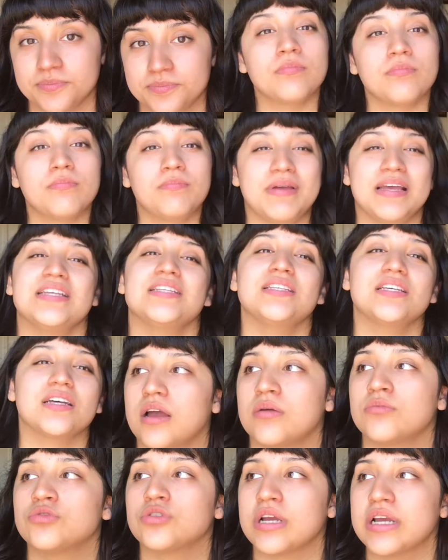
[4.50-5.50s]

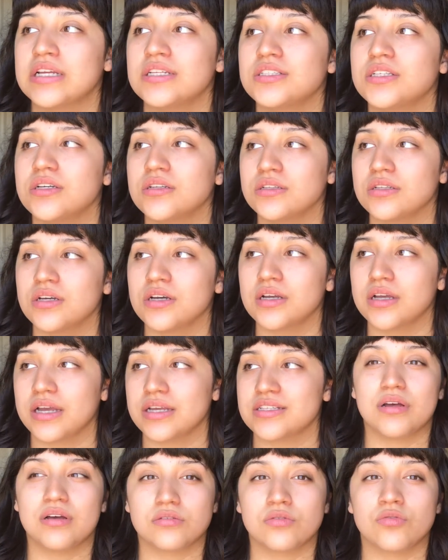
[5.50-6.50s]
Basically, I'm trying to look
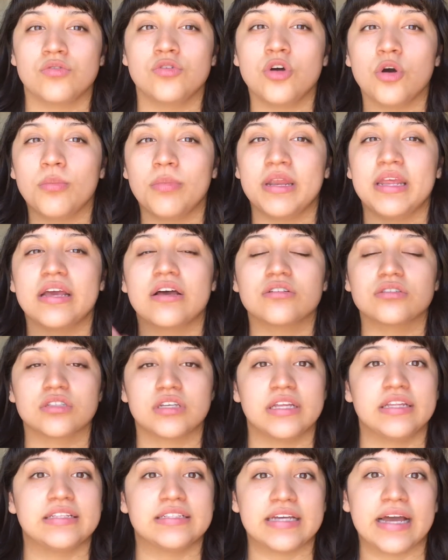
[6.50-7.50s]
as if nobody else
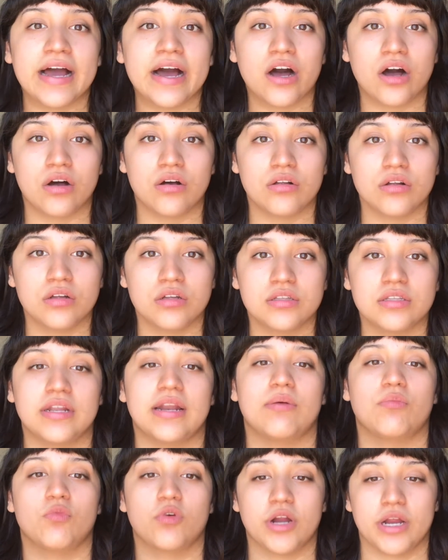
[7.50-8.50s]
can tell that
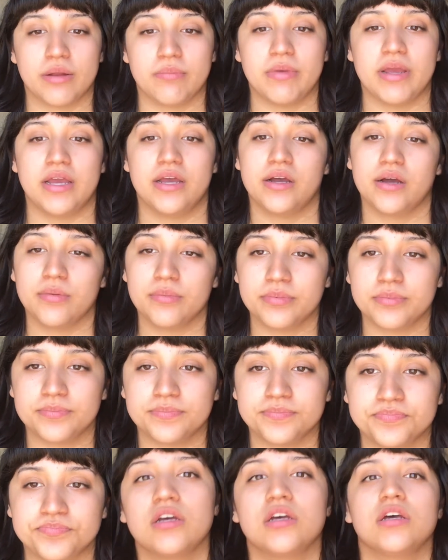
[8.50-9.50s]
I'm wearing makeup.
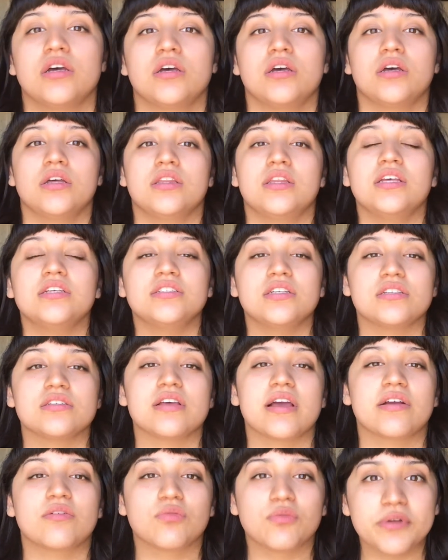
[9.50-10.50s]
This is
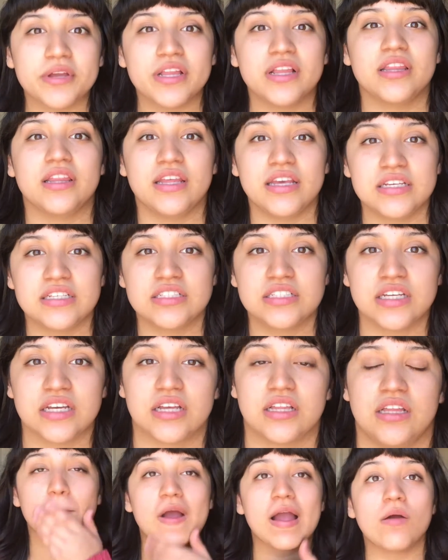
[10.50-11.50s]
like
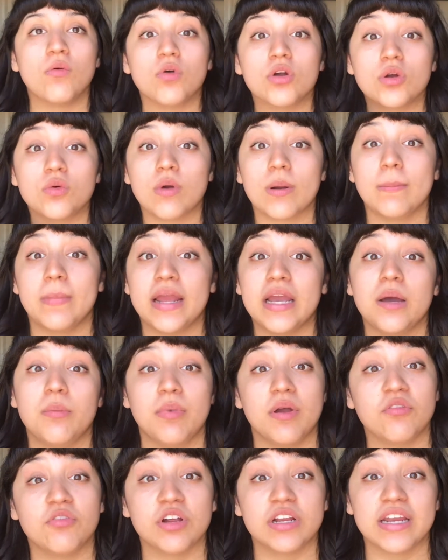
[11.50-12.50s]
realistically, if I were to wear makeup
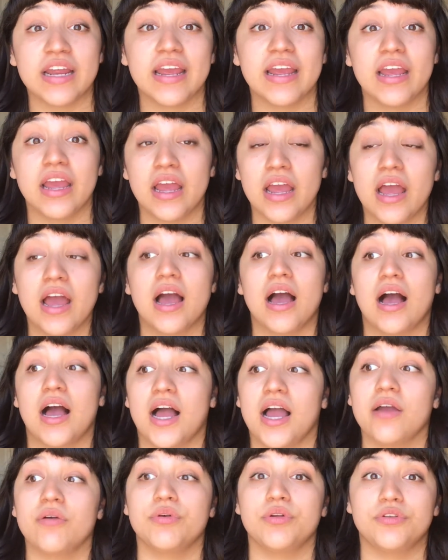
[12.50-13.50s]
every day,
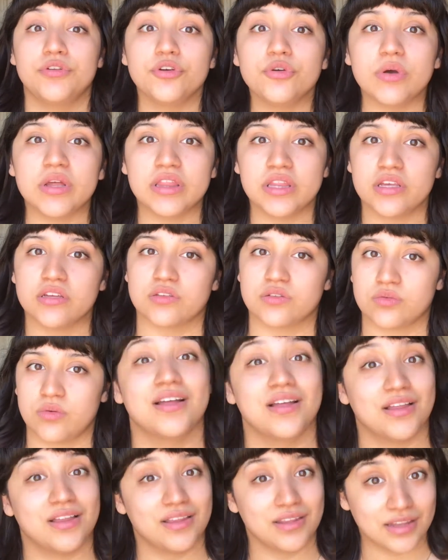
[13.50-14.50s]
I would do it this
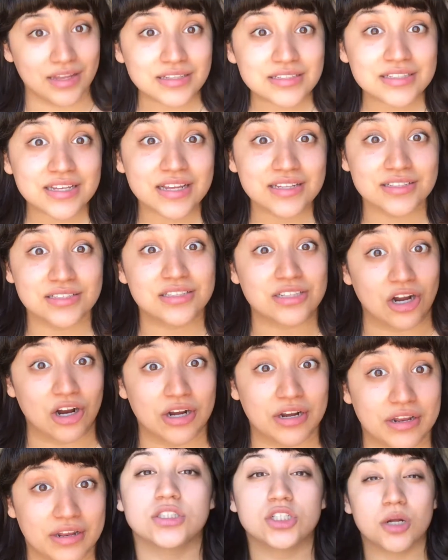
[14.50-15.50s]
way. Let's get
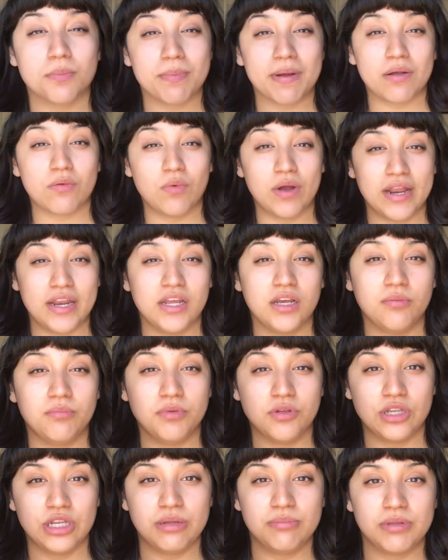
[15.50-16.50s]
started. Start by wetting a
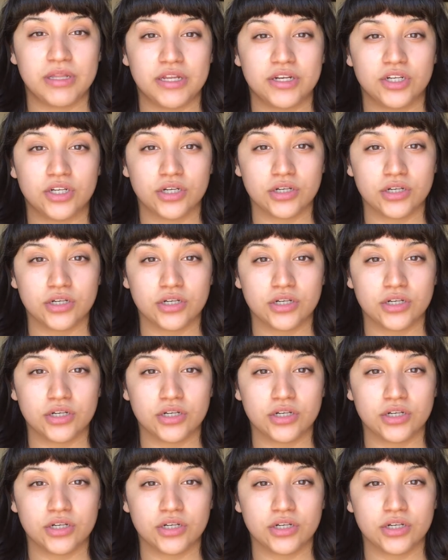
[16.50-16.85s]
beauty blender.